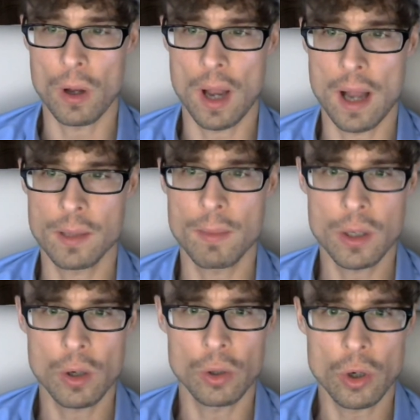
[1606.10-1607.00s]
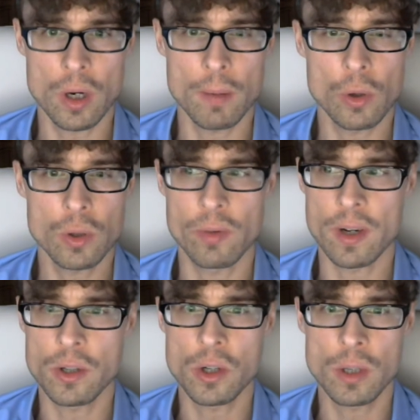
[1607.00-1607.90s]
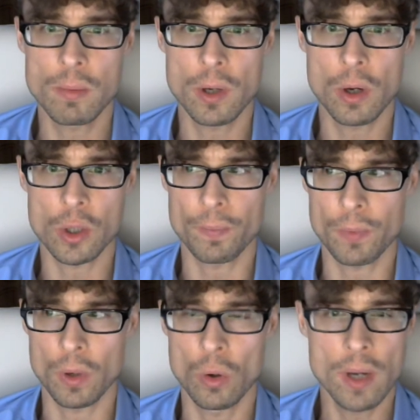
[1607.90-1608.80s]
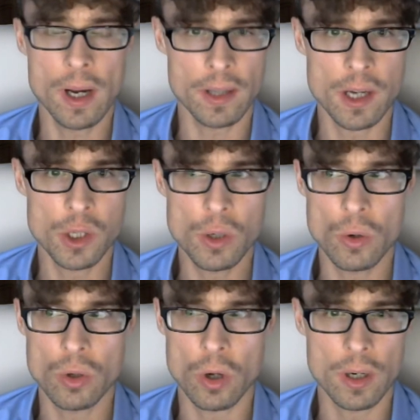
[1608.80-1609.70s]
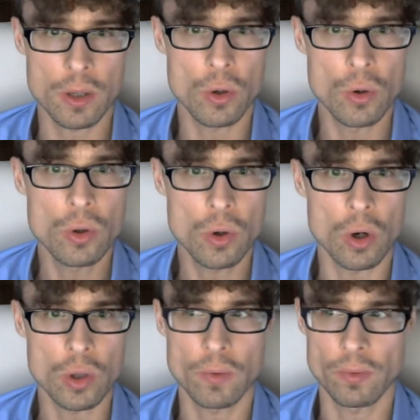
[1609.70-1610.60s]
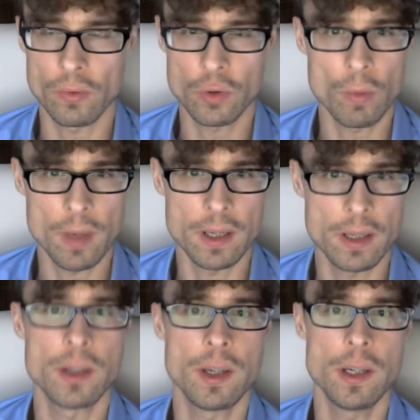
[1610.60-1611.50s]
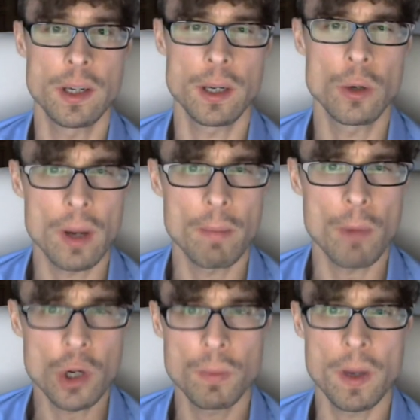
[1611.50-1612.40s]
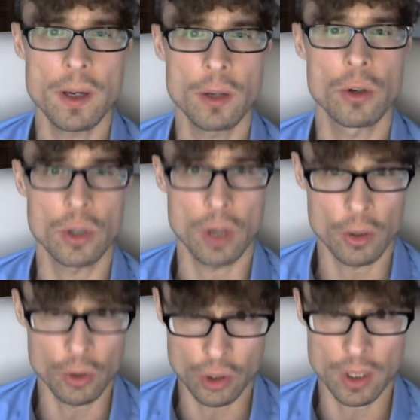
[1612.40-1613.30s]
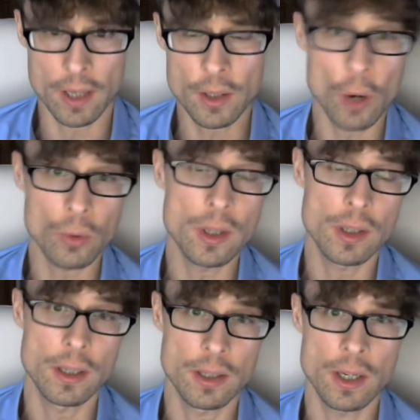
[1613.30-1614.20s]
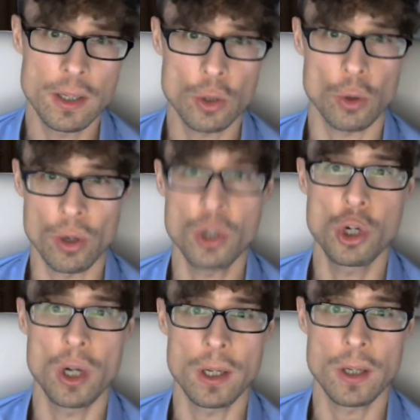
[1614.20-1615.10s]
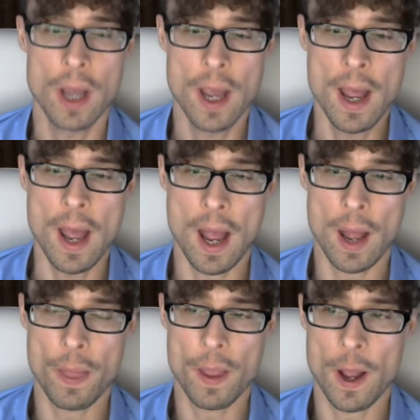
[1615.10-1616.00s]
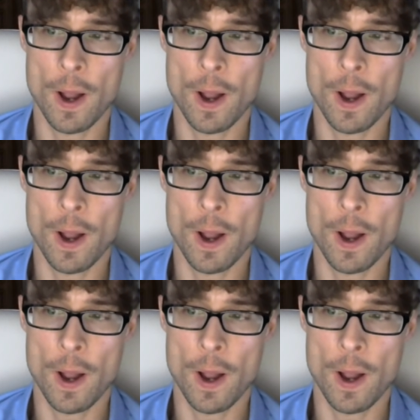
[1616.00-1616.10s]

as a medical doctor, I'm also very interested, because looking at aging, you target the root cause of so many diseases, and you can much better understand how these diseases originate. And